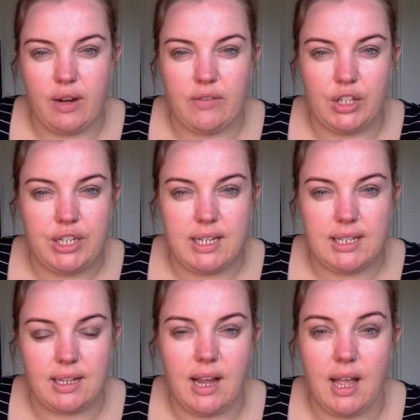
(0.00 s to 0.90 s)
of
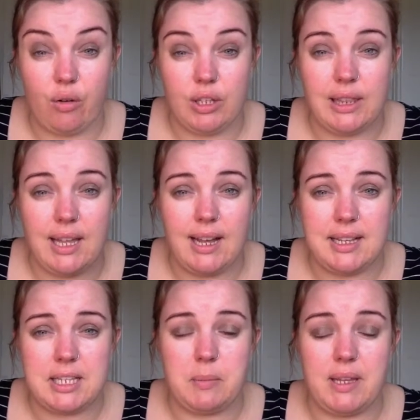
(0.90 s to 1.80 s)
iridescent colour on
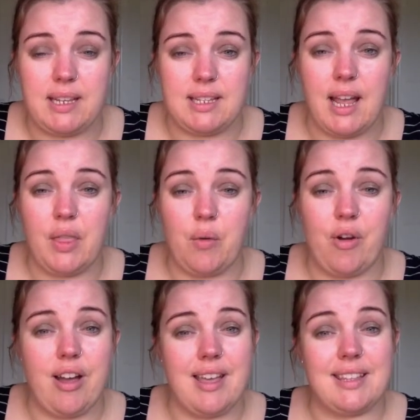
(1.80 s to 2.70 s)
last, because
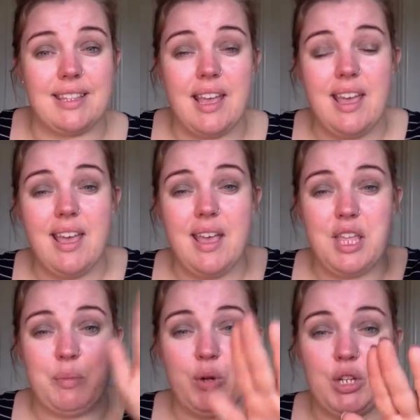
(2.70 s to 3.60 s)
otherwise
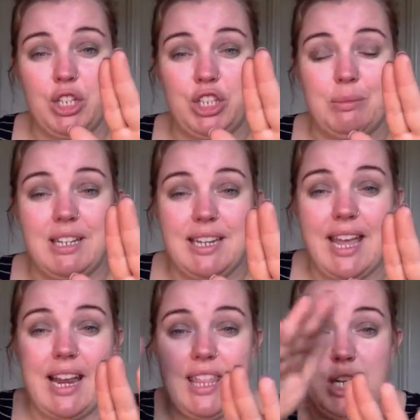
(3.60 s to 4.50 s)
you put your shimmer
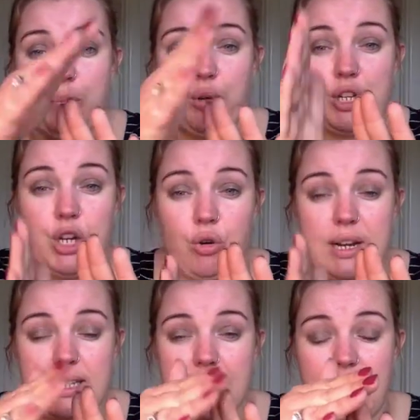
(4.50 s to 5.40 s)
down and then you put your
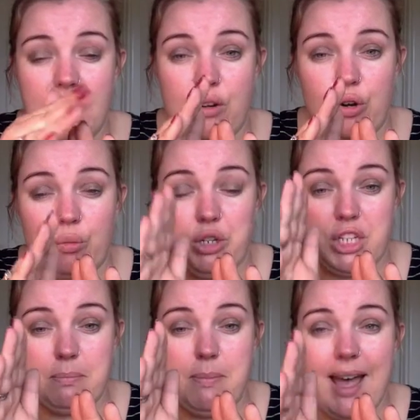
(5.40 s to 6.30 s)
crease colour on, which
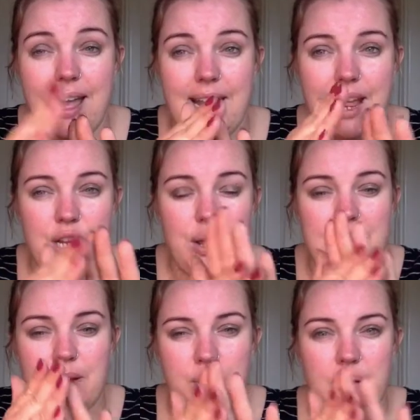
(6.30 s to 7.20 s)
is matte, and you
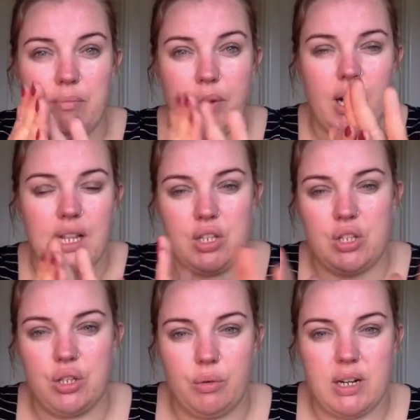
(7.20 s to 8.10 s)
end up combining the
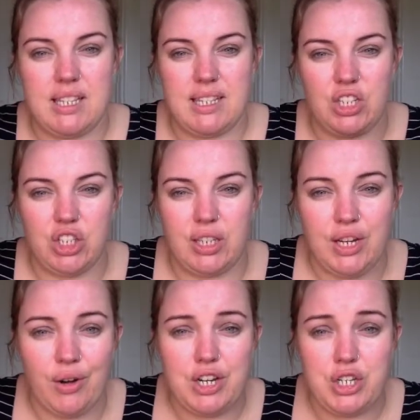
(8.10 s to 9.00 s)
two, and essentially
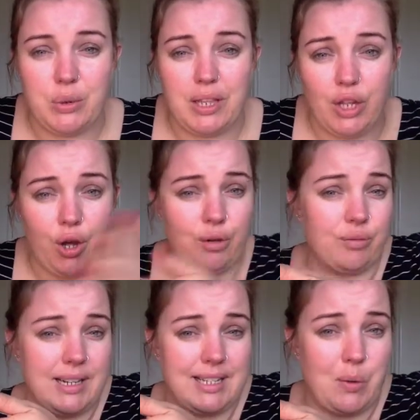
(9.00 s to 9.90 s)
you're undoing the whole
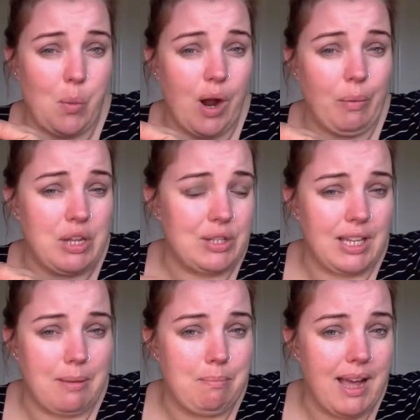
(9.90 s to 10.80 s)
reason why we're
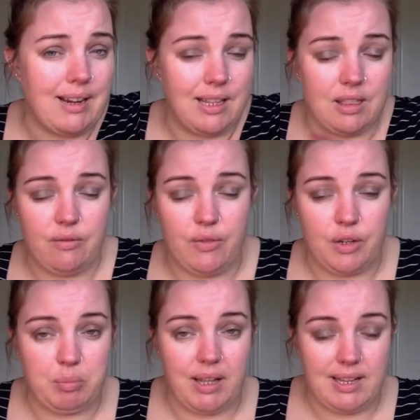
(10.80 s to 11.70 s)
using a matte in the
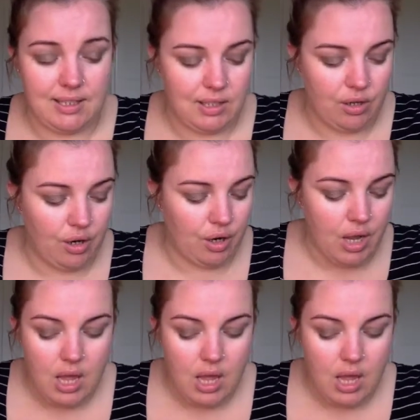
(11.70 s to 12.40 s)
first place. So